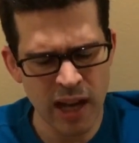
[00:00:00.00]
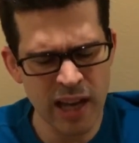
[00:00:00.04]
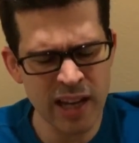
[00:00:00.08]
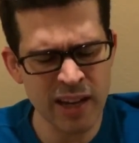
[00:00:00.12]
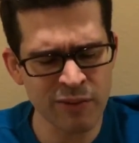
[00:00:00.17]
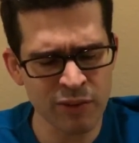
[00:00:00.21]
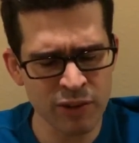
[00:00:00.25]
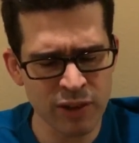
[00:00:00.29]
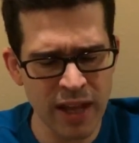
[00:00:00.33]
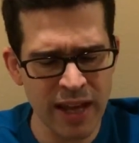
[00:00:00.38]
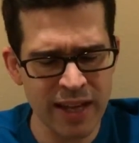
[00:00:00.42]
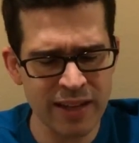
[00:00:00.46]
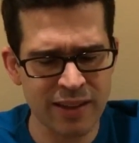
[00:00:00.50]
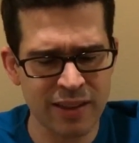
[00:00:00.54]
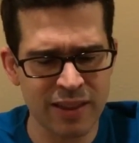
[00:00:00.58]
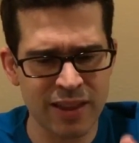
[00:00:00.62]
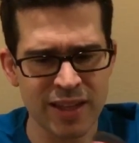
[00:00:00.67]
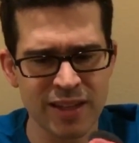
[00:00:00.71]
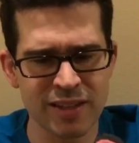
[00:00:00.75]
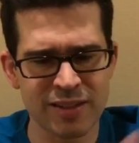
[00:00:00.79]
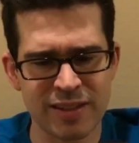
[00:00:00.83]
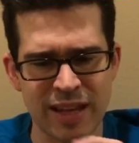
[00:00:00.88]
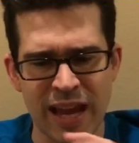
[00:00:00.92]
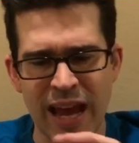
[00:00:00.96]
I never liked
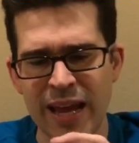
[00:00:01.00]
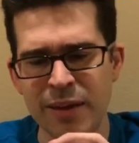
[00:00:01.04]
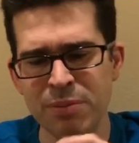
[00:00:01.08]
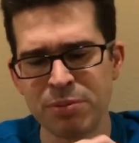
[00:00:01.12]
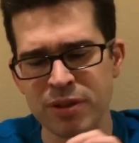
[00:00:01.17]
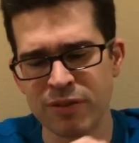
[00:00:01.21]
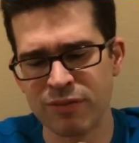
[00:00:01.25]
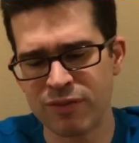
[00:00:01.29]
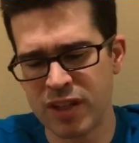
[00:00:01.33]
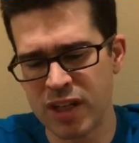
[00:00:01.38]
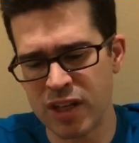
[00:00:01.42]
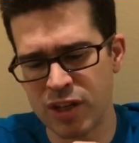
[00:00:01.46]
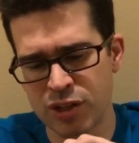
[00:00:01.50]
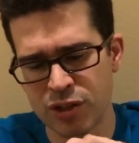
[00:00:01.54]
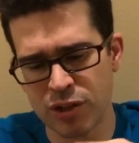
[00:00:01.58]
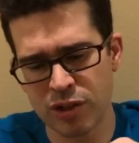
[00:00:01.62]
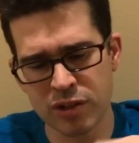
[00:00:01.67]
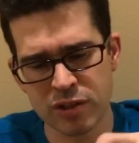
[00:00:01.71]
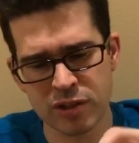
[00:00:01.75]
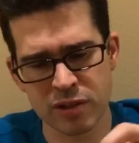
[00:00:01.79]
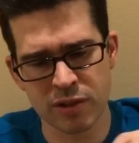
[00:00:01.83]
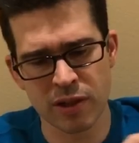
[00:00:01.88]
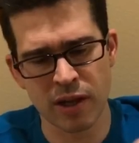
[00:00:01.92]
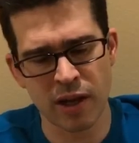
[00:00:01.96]
these types of
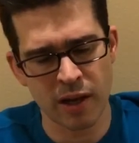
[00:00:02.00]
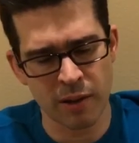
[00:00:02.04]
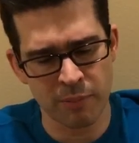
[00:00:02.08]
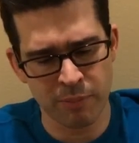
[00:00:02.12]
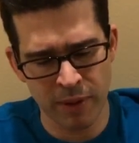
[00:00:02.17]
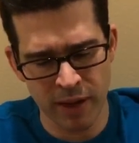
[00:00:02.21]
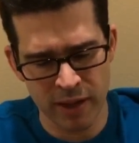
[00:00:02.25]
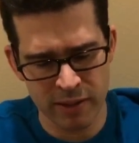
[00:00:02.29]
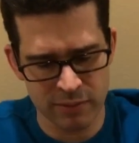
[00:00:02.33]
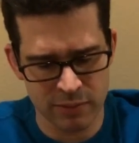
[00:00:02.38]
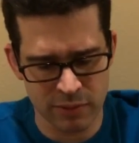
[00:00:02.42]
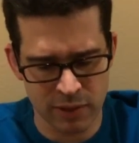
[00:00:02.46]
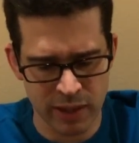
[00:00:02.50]
t-shirts, uh, but